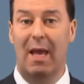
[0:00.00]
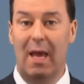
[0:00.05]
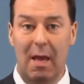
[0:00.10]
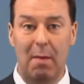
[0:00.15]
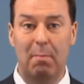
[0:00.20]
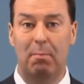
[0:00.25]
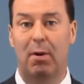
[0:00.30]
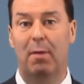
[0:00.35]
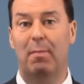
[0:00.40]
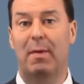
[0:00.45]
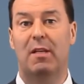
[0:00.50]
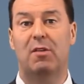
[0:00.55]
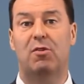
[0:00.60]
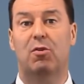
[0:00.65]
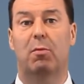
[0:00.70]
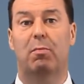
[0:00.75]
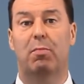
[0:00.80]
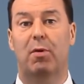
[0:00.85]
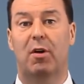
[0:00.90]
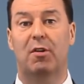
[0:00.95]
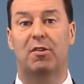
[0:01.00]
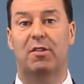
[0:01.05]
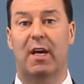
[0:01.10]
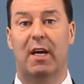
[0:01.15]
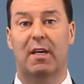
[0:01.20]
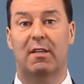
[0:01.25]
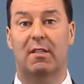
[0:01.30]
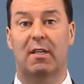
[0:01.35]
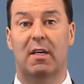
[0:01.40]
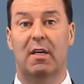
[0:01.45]
implement your
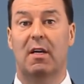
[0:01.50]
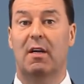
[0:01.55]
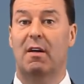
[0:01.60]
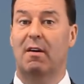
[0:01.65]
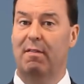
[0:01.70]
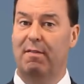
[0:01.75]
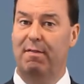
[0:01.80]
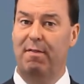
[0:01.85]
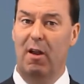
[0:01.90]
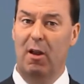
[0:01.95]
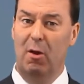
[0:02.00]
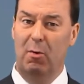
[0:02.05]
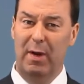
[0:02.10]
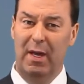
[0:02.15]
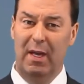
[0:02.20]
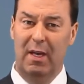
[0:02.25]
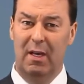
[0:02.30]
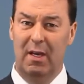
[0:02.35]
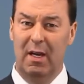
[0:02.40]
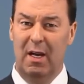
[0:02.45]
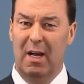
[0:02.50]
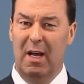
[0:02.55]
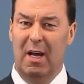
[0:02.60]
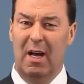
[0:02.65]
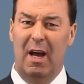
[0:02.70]
project following